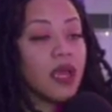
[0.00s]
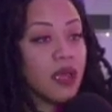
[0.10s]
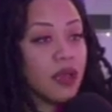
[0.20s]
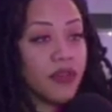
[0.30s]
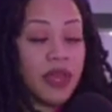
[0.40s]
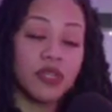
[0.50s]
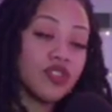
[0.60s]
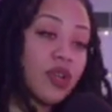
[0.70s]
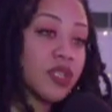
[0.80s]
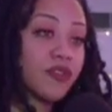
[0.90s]
Family
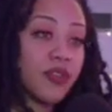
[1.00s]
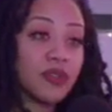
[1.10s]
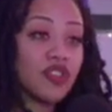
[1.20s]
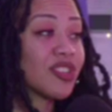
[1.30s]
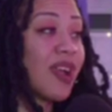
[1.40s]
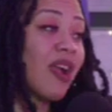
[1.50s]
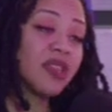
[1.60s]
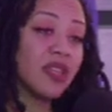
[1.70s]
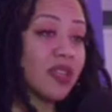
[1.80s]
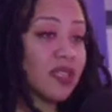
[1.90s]
structure is family structure.
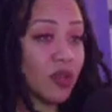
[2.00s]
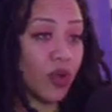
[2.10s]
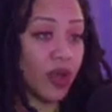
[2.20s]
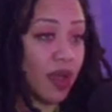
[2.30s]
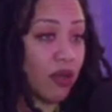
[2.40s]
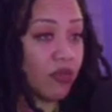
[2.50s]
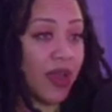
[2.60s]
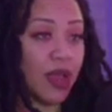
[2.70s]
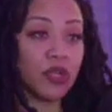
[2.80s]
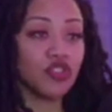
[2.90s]
Everything doesn't work out,
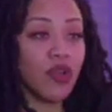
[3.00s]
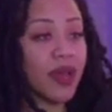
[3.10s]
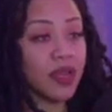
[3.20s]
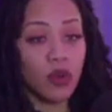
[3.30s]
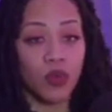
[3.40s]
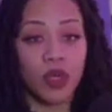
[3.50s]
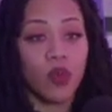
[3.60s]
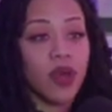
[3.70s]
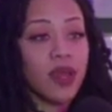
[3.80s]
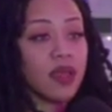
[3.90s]
right? Mm-hmm. We
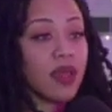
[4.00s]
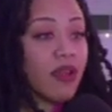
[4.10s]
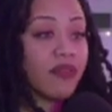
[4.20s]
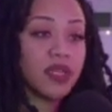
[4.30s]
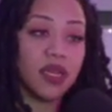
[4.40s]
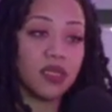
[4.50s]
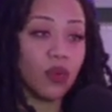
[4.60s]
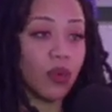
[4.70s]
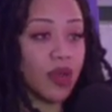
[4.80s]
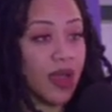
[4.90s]
want everything to
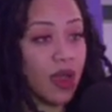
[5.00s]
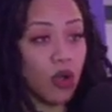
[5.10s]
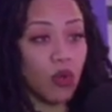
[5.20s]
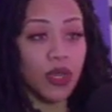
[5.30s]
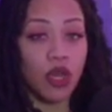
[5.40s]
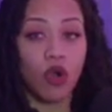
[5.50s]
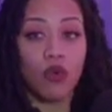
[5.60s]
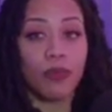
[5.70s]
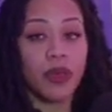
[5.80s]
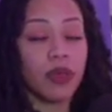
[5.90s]
work out. We
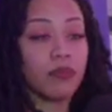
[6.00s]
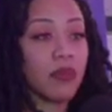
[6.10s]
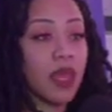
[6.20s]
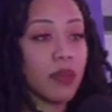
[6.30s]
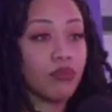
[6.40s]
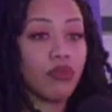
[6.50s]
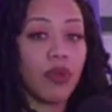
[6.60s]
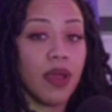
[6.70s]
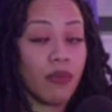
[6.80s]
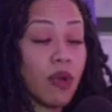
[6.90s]
hope and
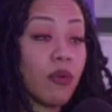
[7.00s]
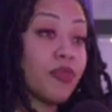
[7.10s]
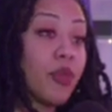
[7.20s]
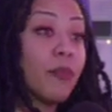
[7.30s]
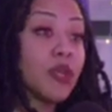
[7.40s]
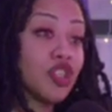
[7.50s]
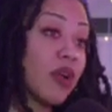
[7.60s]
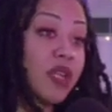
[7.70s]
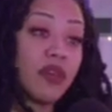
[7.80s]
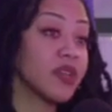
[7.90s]
pray. Well, the
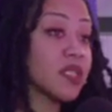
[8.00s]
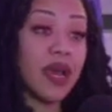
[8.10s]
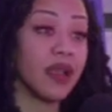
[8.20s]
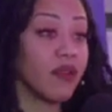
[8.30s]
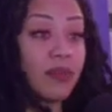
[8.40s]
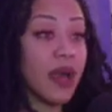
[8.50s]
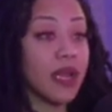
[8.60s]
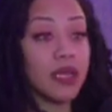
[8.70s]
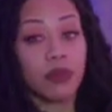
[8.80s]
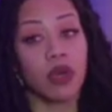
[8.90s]
majority of us, not
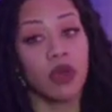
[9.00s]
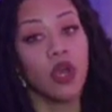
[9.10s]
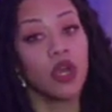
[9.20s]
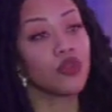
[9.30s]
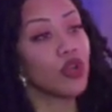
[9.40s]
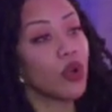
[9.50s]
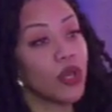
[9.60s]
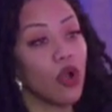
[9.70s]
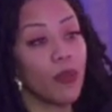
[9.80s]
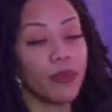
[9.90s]
everybody, but, you know, we
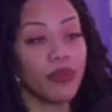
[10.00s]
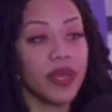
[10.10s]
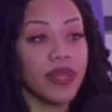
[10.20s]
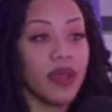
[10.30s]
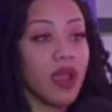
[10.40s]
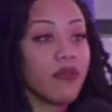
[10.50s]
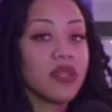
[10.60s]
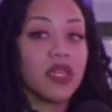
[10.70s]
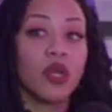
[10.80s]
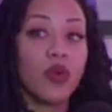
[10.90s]
hope and pray that
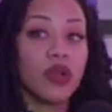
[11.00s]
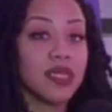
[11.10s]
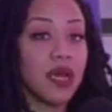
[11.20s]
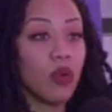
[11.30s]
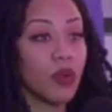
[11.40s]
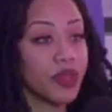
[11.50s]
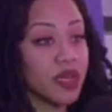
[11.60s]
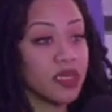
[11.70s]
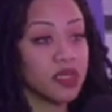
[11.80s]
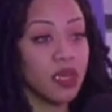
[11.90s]
everything works out with
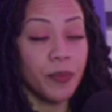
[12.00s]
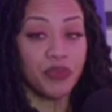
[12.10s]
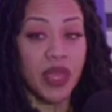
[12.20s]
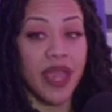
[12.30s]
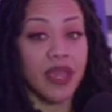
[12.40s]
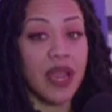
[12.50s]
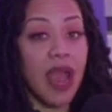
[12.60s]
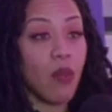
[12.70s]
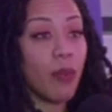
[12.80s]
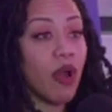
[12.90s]
us and
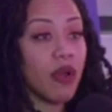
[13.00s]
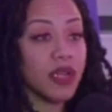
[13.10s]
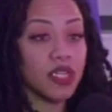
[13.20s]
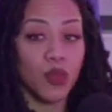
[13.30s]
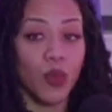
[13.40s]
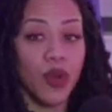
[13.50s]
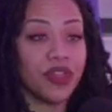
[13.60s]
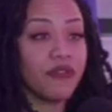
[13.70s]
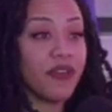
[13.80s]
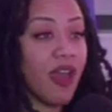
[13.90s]
our partners. We want
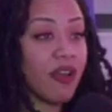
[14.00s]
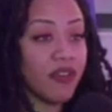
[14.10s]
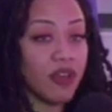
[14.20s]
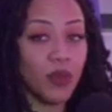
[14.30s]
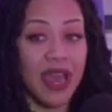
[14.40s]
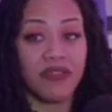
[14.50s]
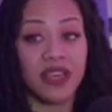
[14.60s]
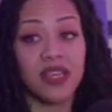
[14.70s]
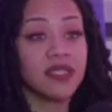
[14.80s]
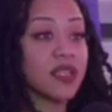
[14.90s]
the forever. We have
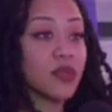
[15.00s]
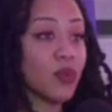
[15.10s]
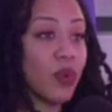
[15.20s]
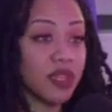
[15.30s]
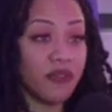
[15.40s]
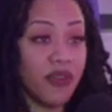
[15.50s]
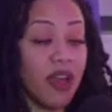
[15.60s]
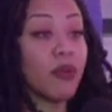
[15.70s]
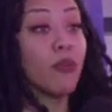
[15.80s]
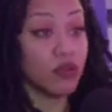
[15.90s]
kids because we want the
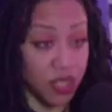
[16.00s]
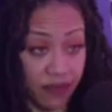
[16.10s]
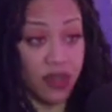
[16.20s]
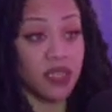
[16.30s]
forever. Most of us,